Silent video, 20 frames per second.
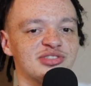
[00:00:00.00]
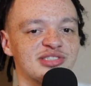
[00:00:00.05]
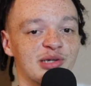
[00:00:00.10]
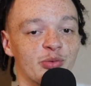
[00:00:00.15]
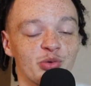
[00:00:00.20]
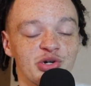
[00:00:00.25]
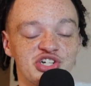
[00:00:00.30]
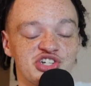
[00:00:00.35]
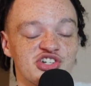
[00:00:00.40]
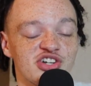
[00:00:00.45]
and
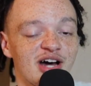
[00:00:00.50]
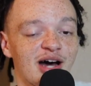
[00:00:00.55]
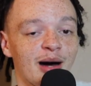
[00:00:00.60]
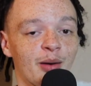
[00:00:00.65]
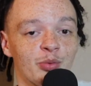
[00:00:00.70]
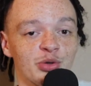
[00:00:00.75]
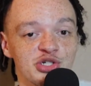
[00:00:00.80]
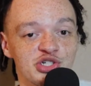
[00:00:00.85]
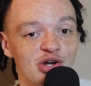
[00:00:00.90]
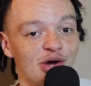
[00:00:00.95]
which job
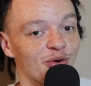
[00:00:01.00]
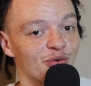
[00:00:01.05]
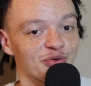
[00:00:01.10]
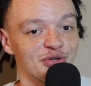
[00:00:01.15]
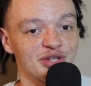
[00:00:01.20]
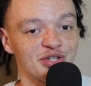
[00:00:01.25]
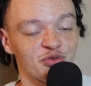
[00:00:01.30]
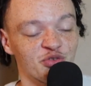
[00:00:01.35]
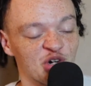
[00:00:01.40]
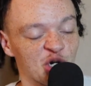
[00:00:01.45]
would y'all
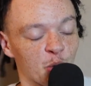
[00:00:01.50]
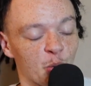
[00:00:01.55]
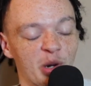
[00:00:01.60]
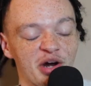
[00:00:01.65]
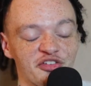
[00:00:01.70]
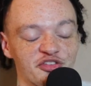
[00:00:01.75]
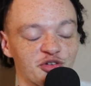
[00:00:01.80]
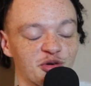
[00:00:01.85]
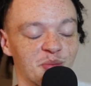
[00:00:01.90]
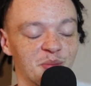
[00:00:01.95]
really run away
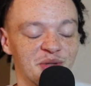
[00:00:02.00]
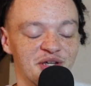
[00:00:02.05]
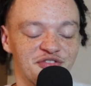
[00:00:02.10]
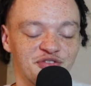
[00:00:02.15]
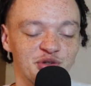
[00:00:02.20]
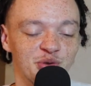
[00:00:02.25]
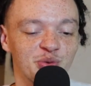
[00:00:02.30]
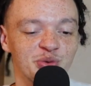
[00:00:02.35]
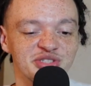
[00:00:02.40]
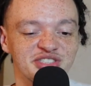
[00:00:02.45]
from if
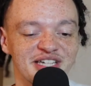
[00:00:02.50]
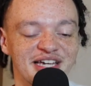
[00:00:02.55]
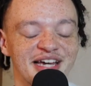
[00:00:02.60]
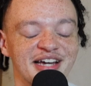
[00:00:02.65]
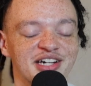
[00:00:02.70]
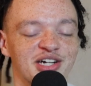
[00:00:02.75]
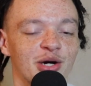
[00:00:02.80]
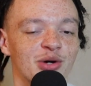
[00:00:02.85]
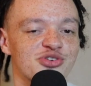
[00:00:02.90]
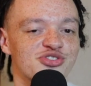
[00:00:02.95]
you was a head
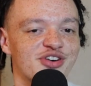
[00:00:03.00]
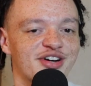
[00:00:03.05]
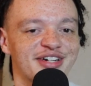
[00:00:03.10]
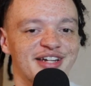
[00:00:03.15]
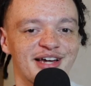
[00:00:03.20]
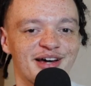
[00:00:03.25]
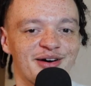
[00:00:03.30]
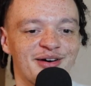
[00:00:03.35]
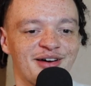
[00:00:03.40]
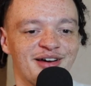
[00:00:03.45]
coach right
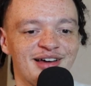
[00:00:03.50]
now?